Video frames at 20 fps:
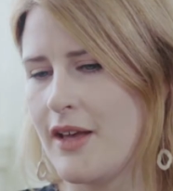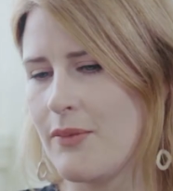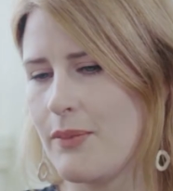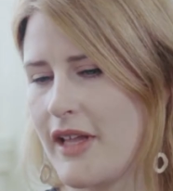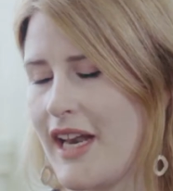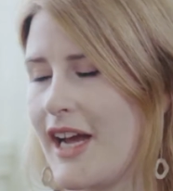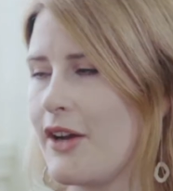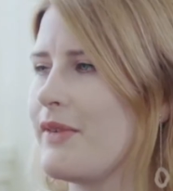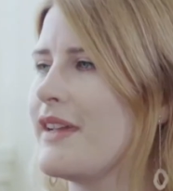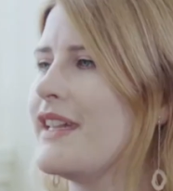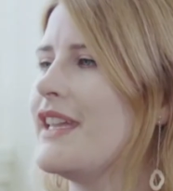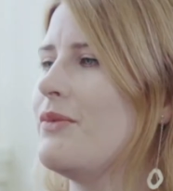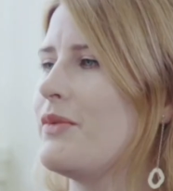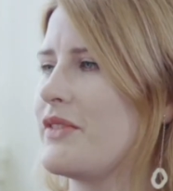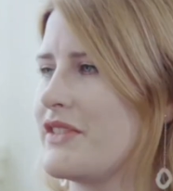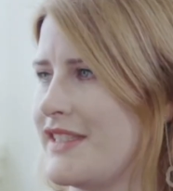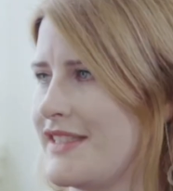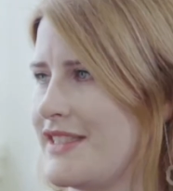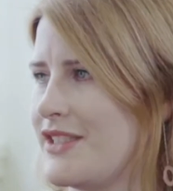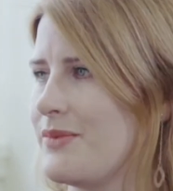But I really
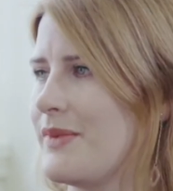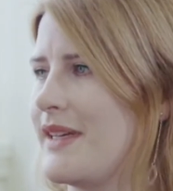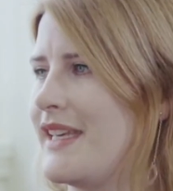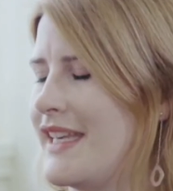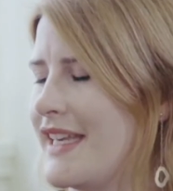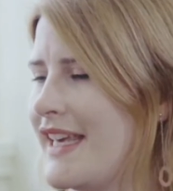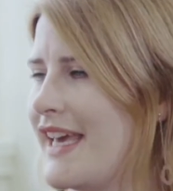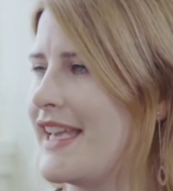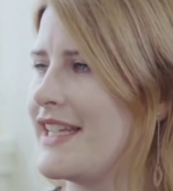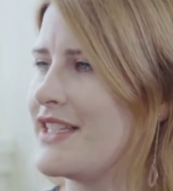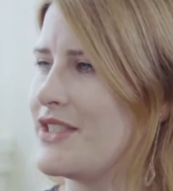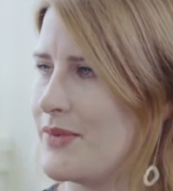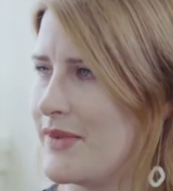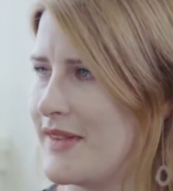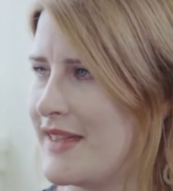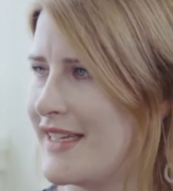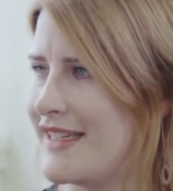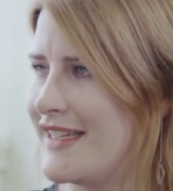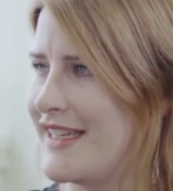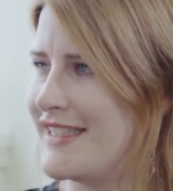wanted to re-engage
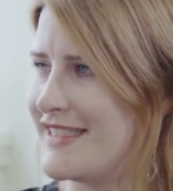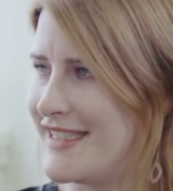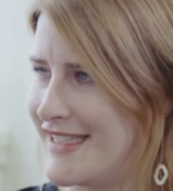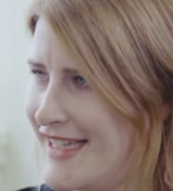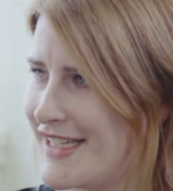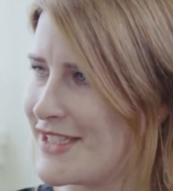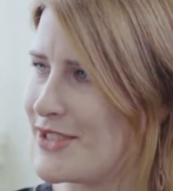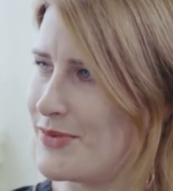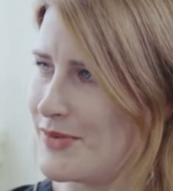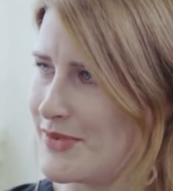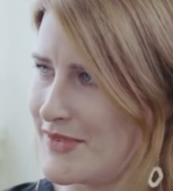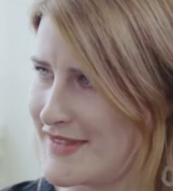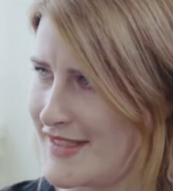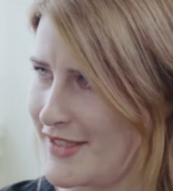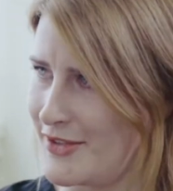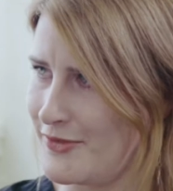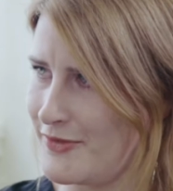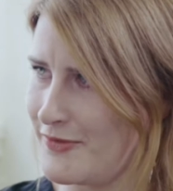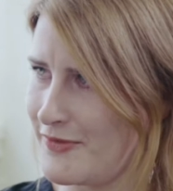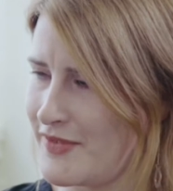with that intellectual
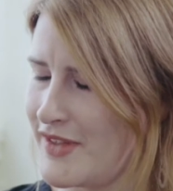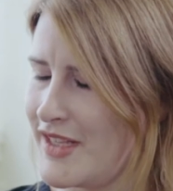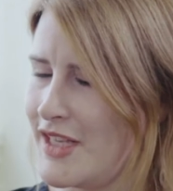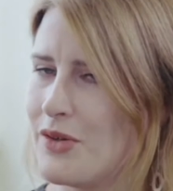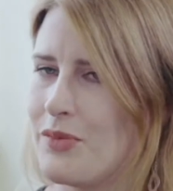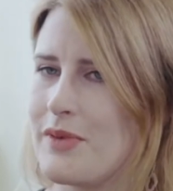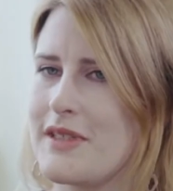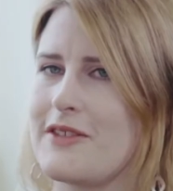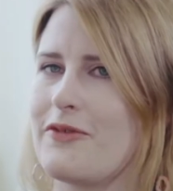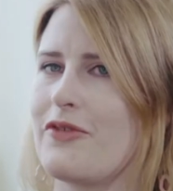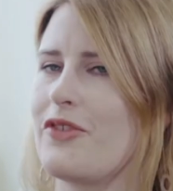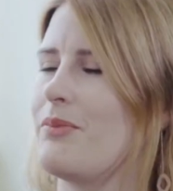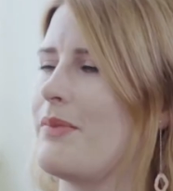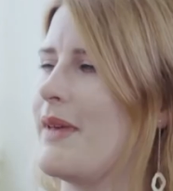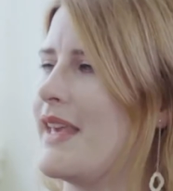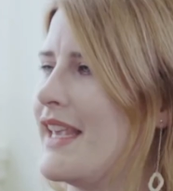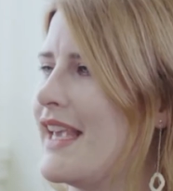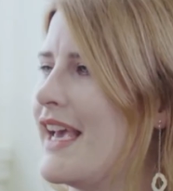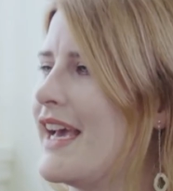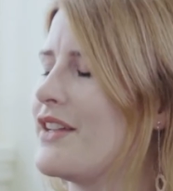self, which for
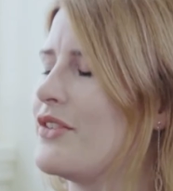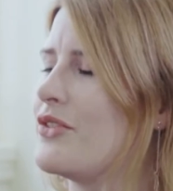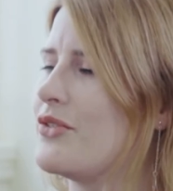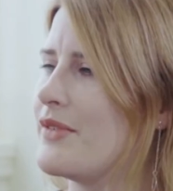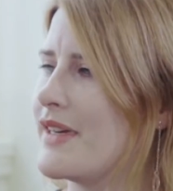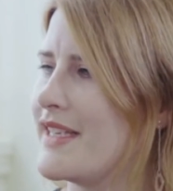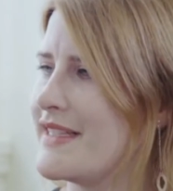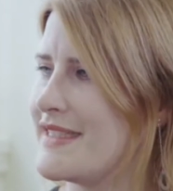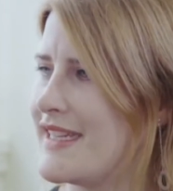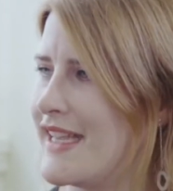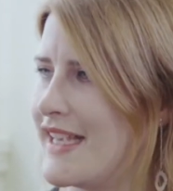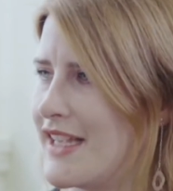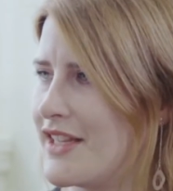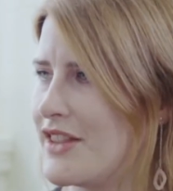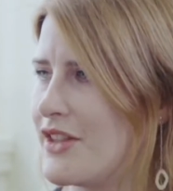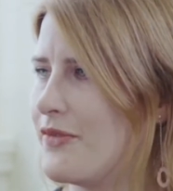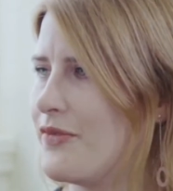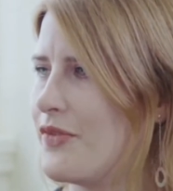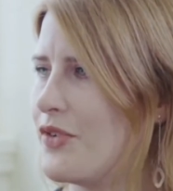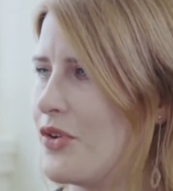me had always
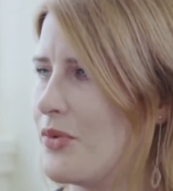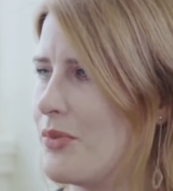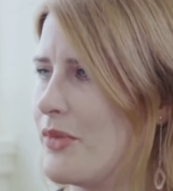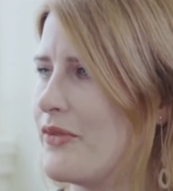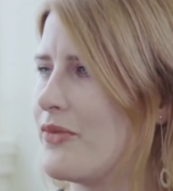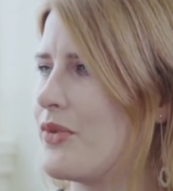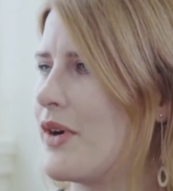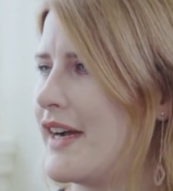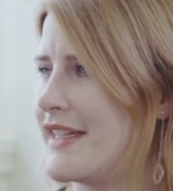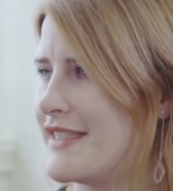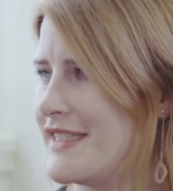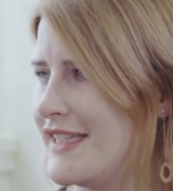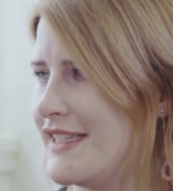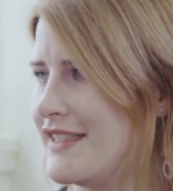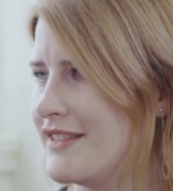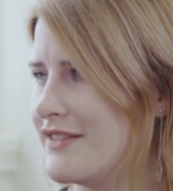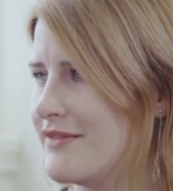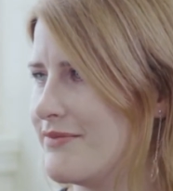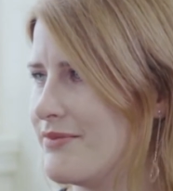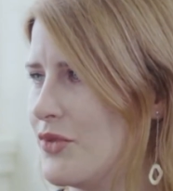taken the form of
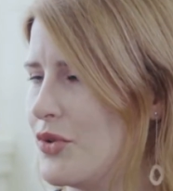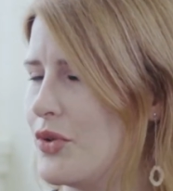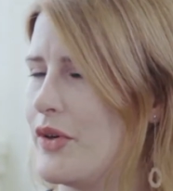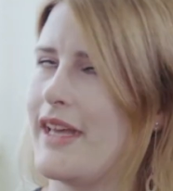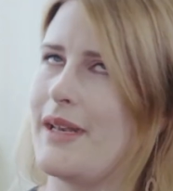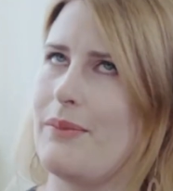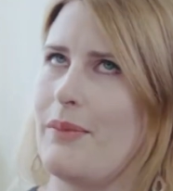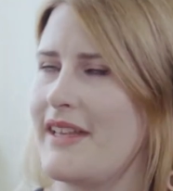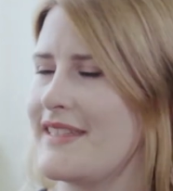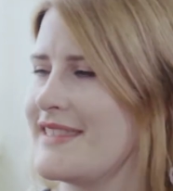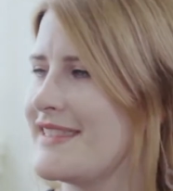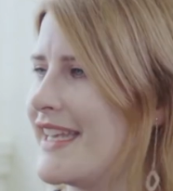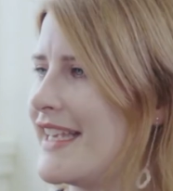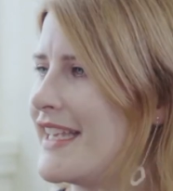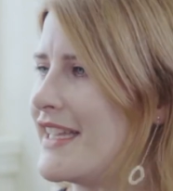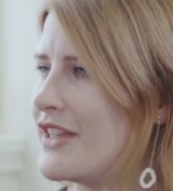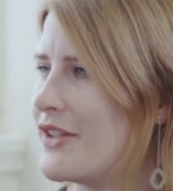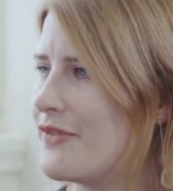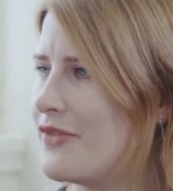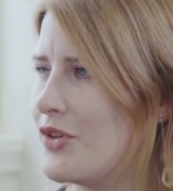writing, or had best
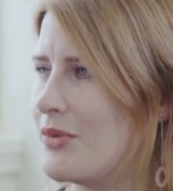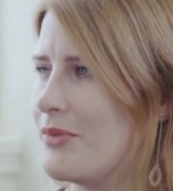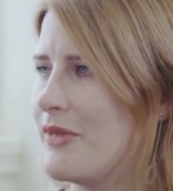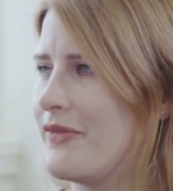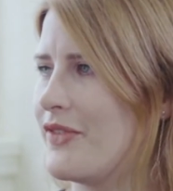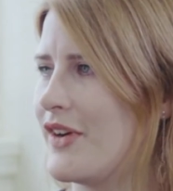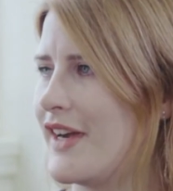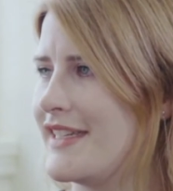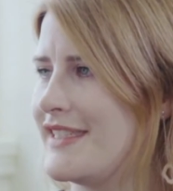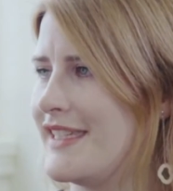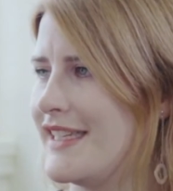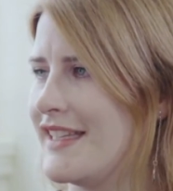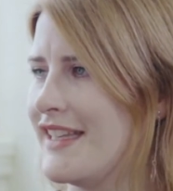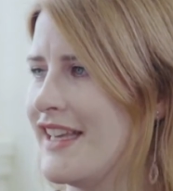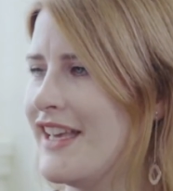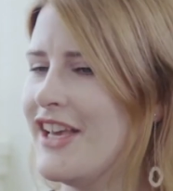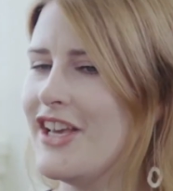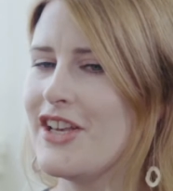taken the form of writing.